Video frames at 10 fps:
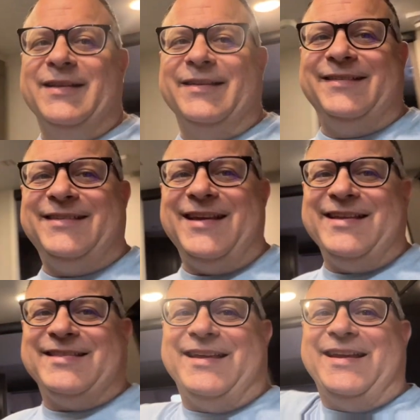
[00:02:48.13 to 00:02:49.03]
The
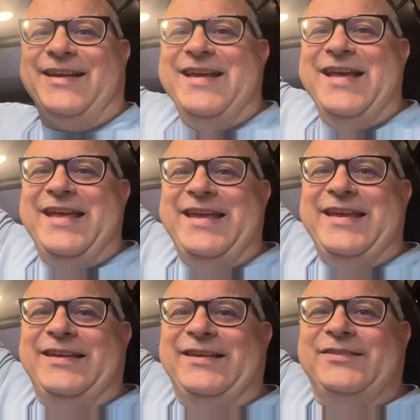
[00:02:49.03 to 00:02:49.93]
second thing
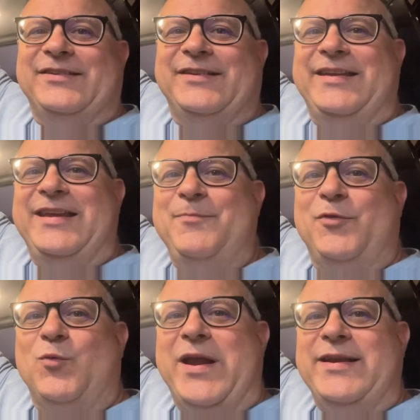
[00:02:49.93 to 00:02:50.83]
is to keep
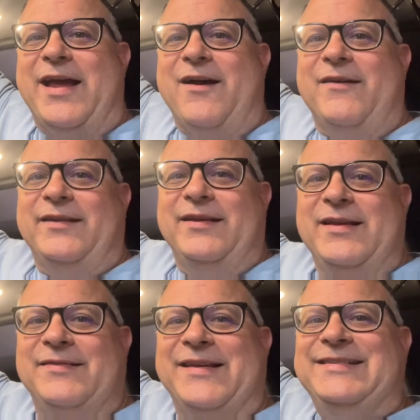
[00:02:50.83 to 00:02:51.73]
the weight down,
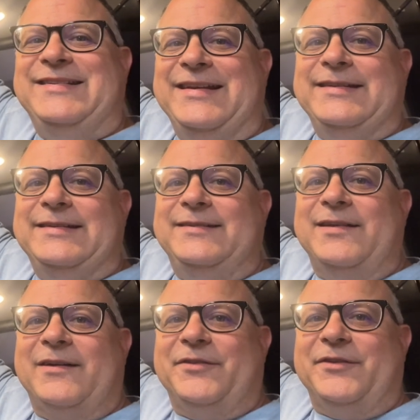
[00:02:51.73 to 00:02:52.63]
they didn't
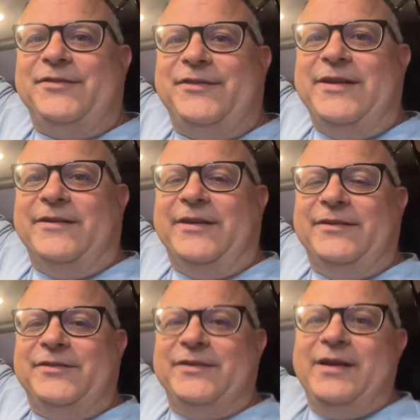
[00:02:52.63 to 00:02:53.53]
duck the
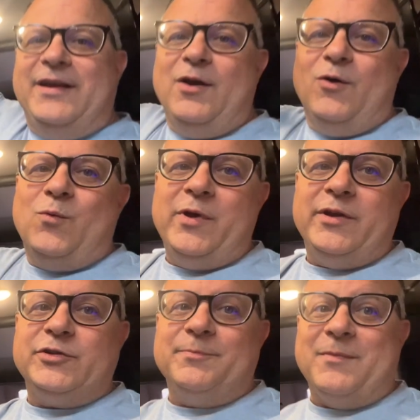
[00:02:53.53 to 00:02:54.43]
ceilings,
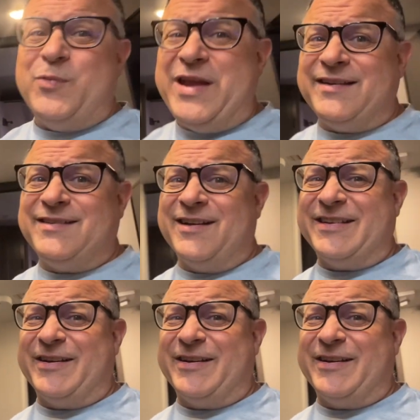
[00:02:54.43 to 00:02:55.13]
which we had ducked in